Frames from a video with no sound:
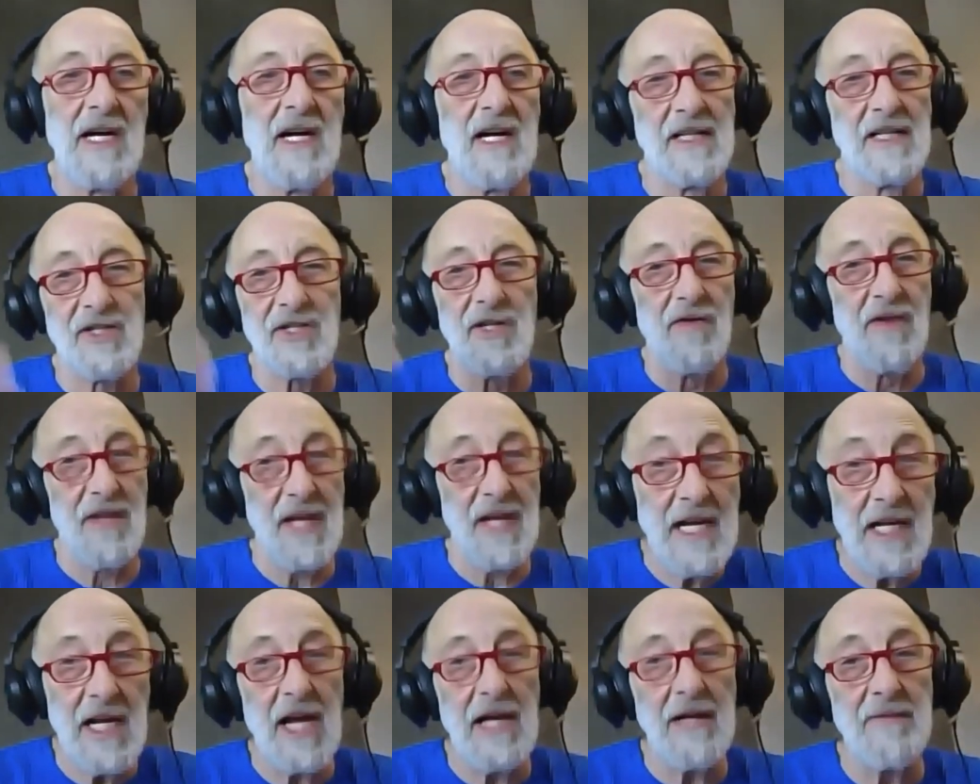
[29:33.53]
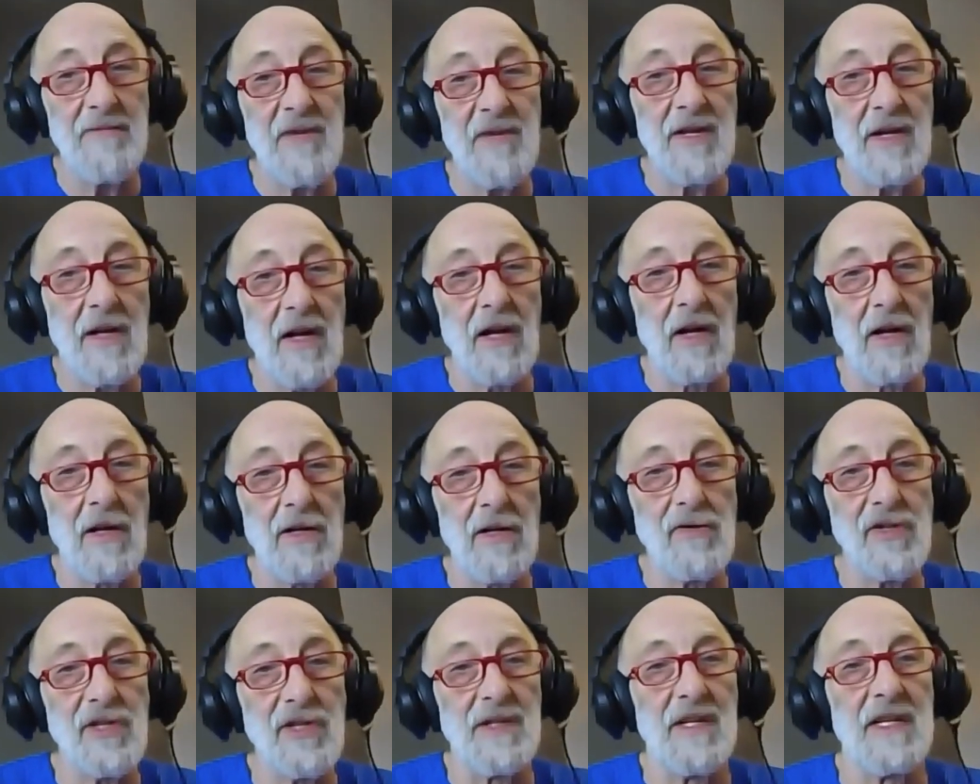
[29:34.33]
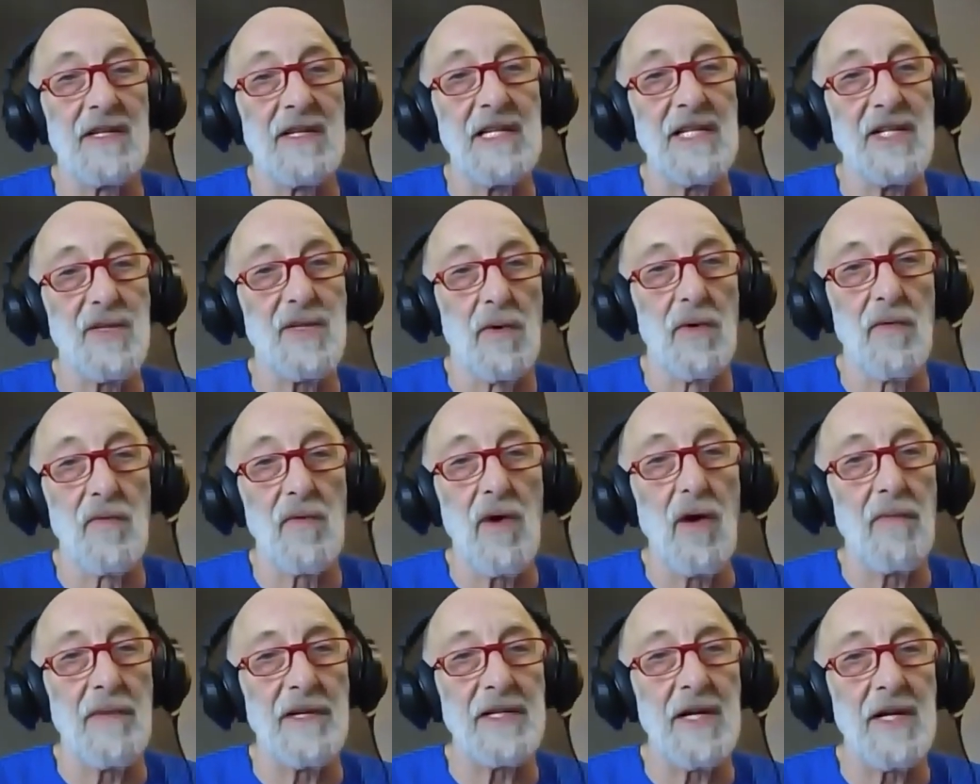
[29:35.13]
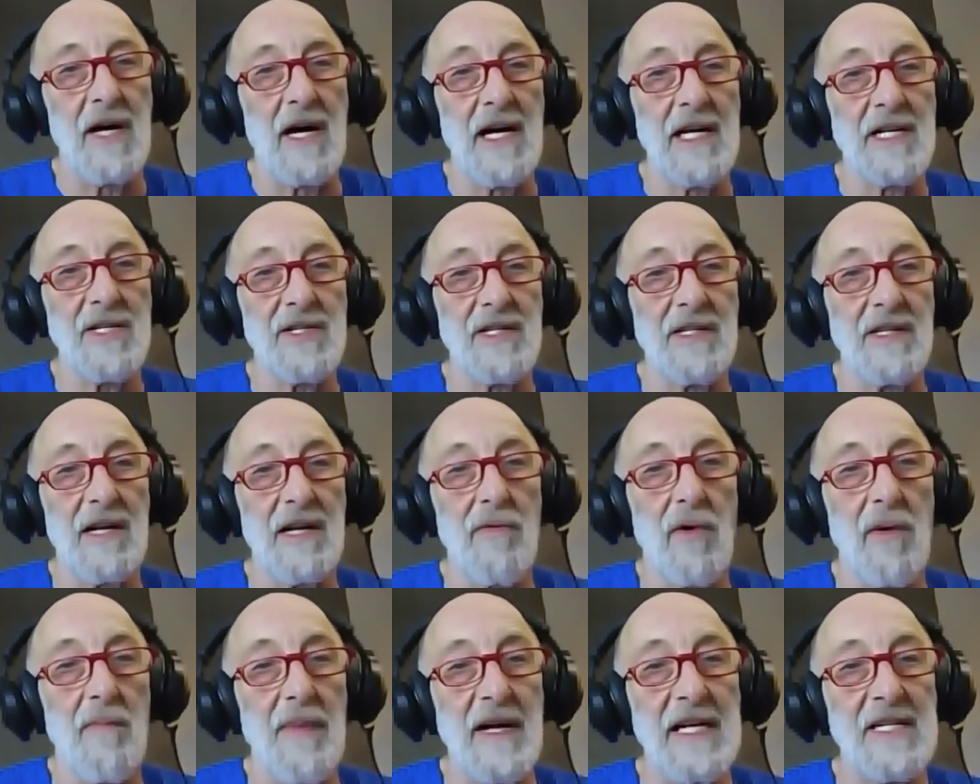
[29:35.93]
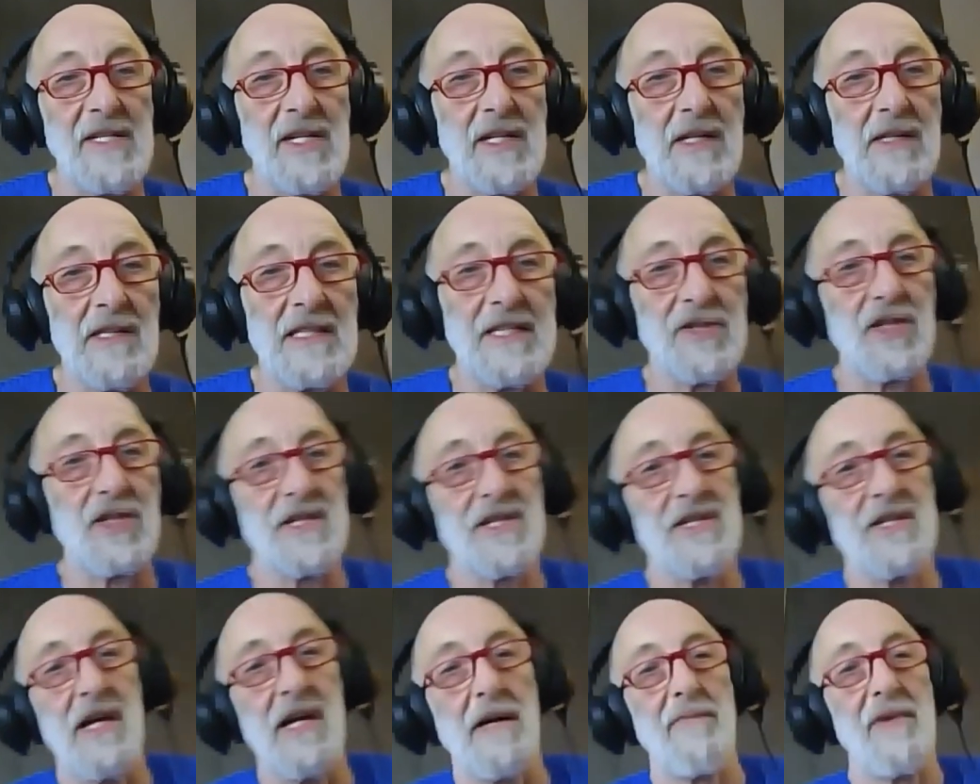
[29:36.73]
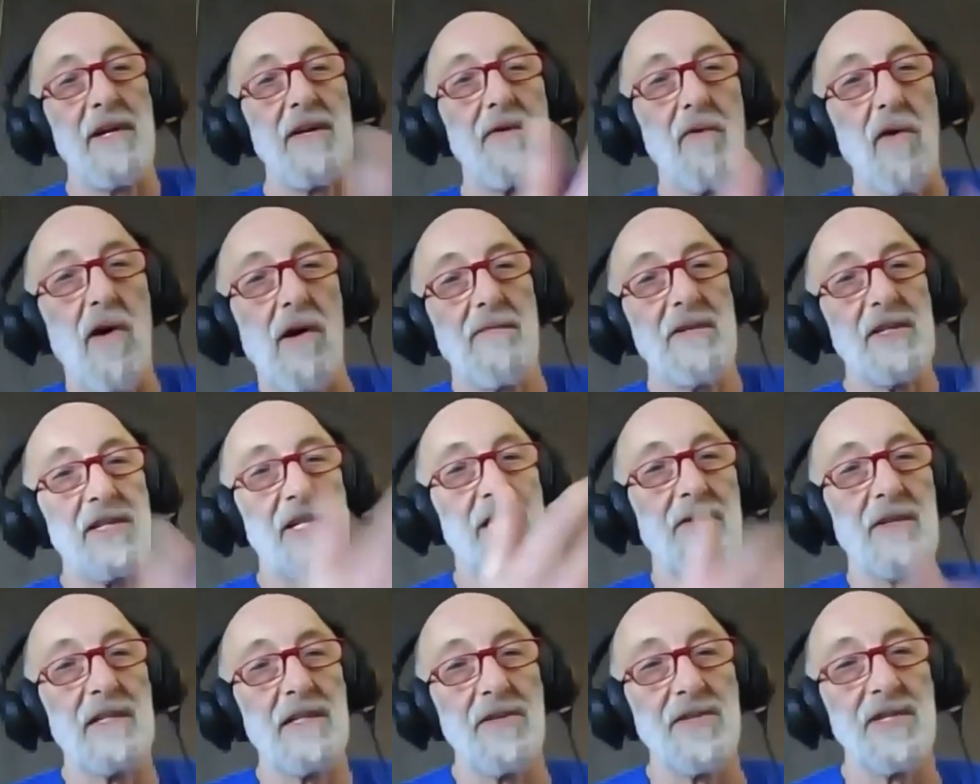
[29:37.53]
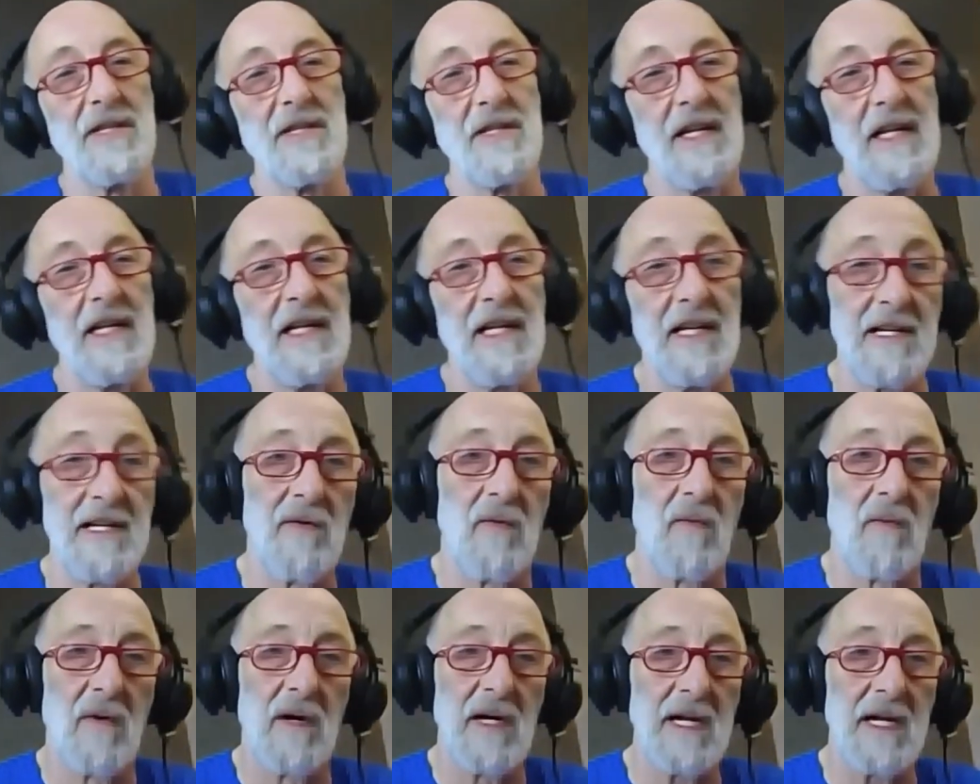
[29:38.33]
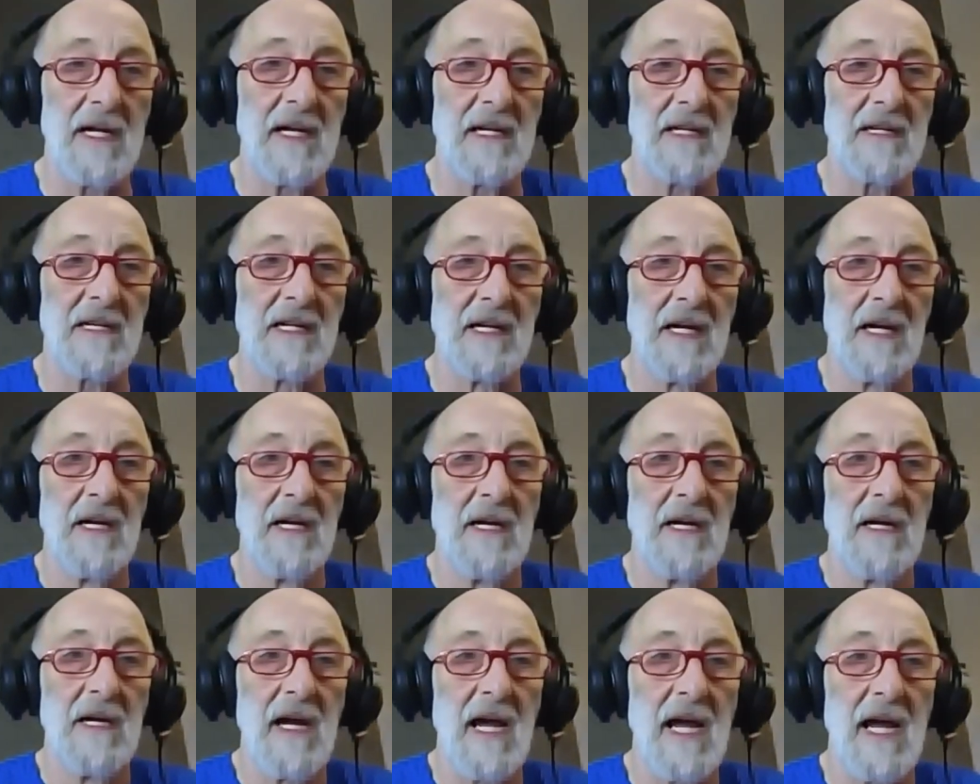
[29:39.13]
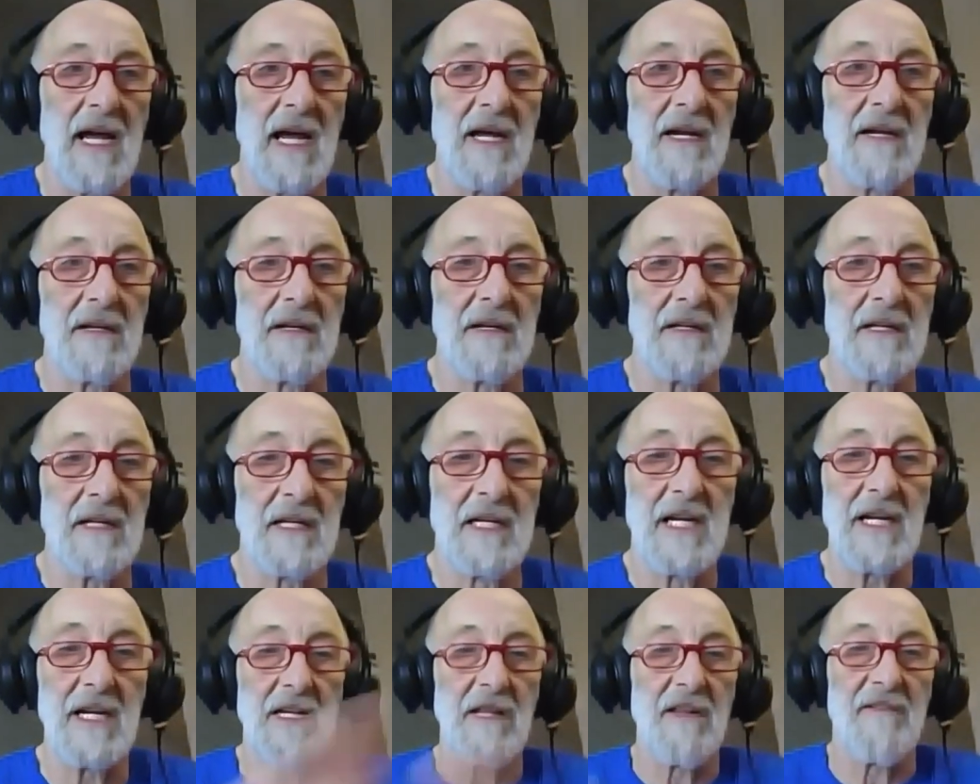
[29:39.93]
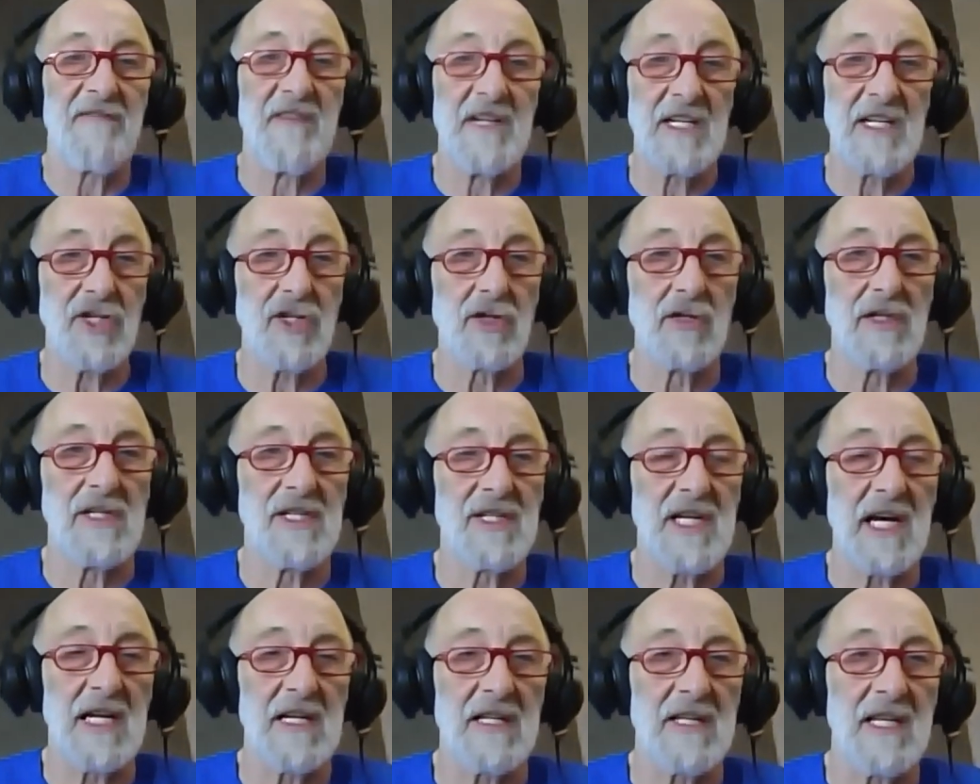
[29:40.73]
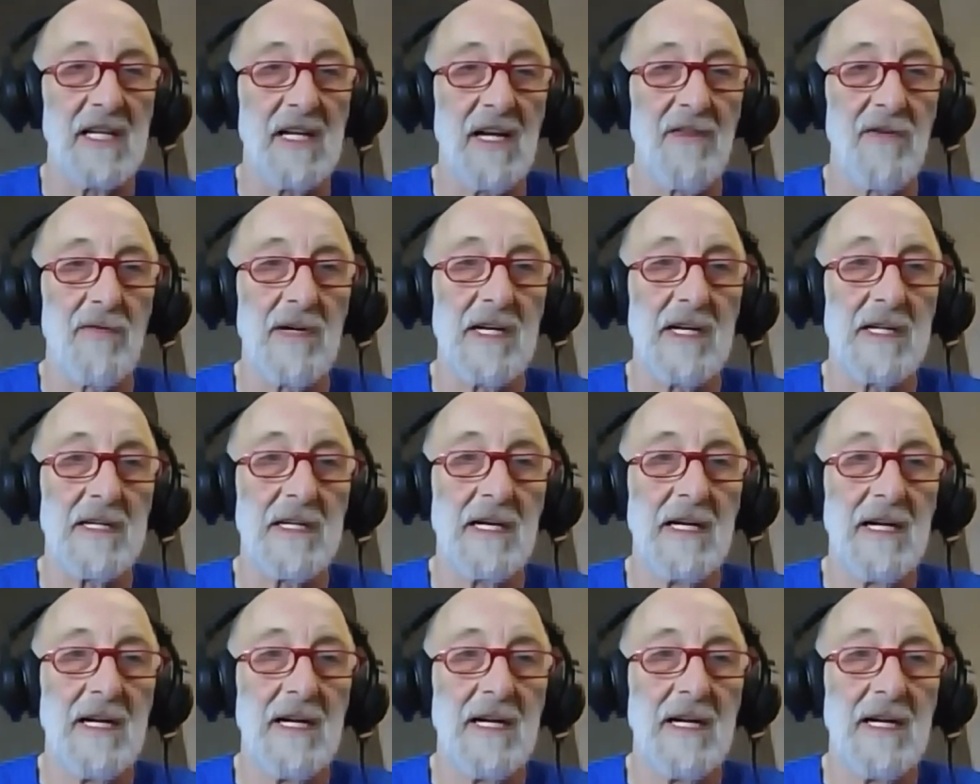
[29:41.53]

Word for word: And so they came to the conclusion that these were robotized and they were basically just dumping raw materials in at one end and getting the finished goods out at the other end.